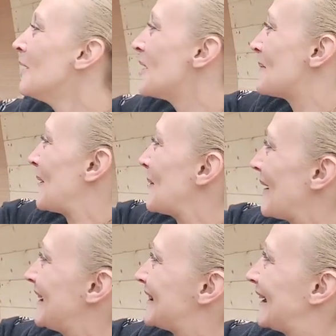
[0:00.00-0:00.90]
But
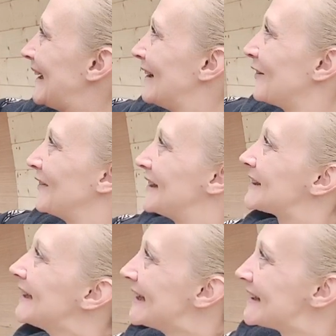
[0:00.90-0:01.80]
basically, lovelies,
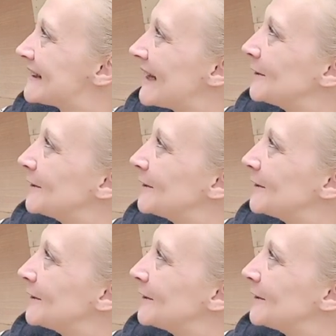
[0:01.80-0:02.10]
let's see.